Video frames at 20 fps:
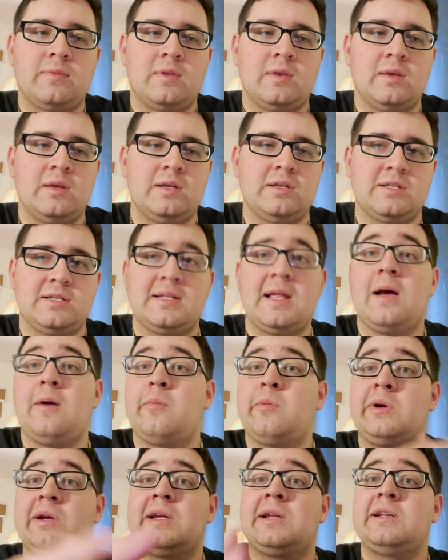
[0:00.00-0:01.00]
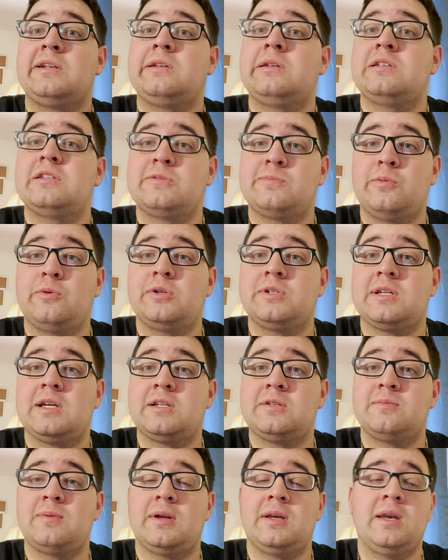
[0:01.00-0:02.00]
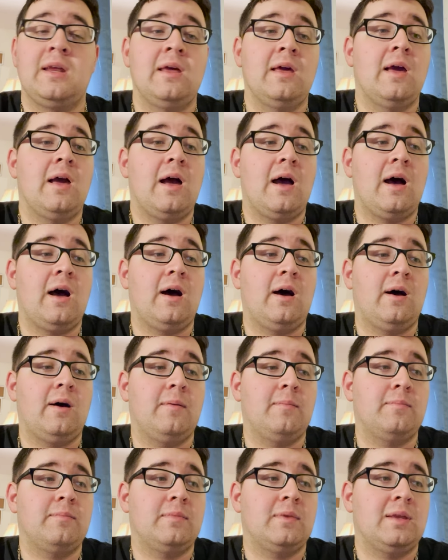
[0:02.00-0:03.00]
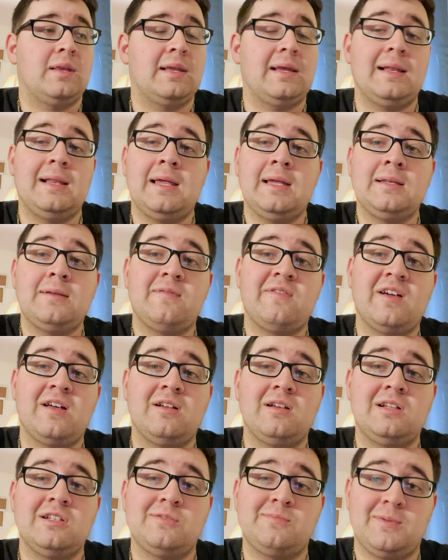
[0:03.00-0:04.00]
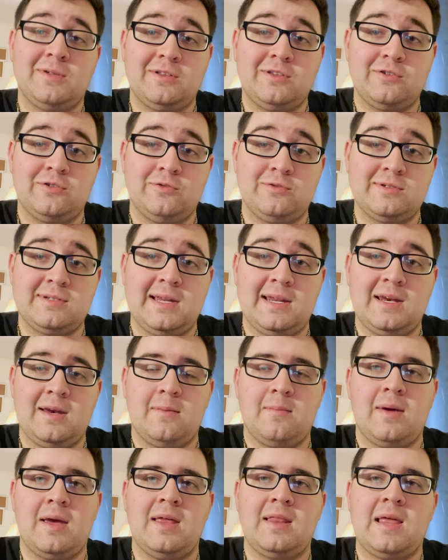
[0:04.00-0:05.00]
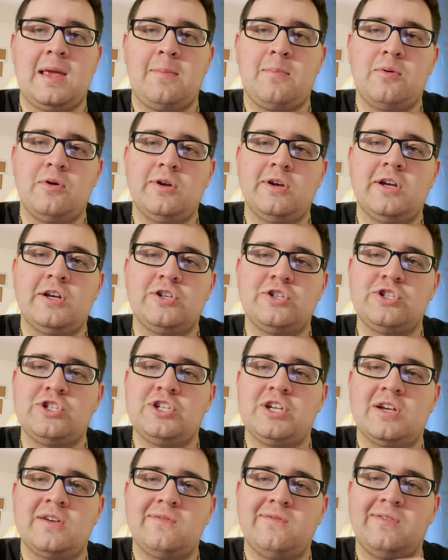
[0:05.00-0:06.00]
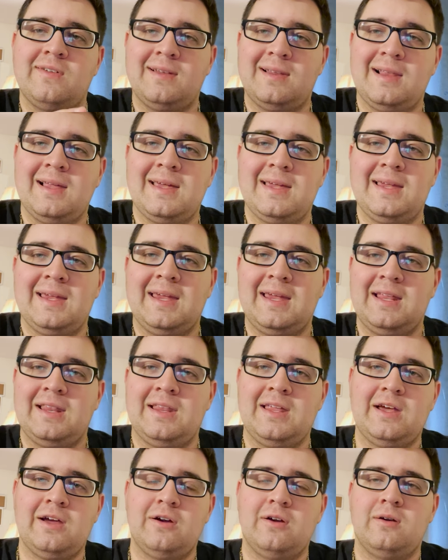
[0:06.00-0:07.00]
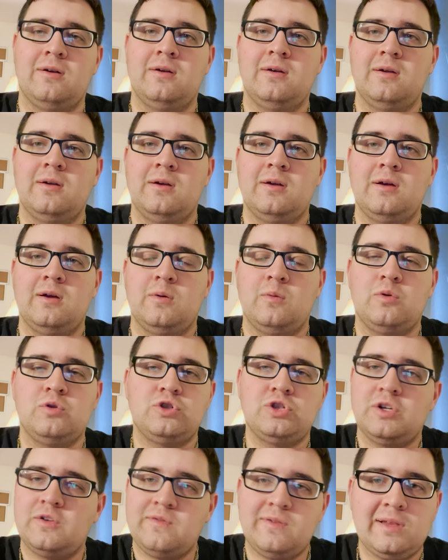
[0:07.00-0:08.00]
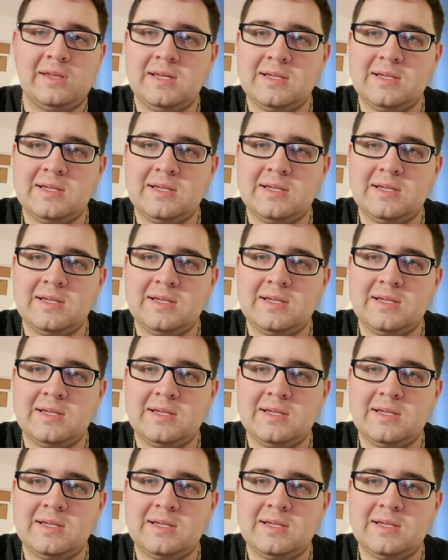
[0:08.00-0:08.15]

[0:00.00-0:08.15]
this is now bringing it to the sports aspect. The Atlanta Falcons built their new stadium and they put a Chick-fil-A in there. Well, Chick-fil-A